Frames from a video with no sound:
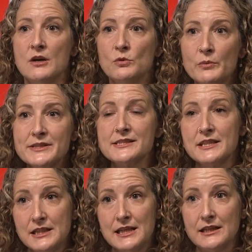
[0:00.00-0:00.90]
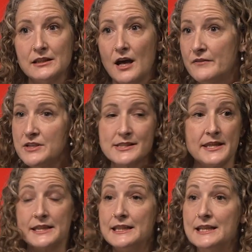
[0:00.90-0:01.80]
Well, what's the need? Obviously,
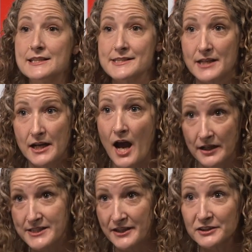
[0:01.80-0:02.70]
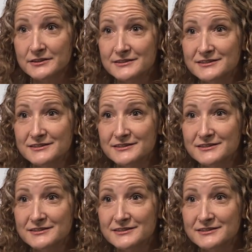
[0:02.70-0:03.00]
the need isn't a cocktail.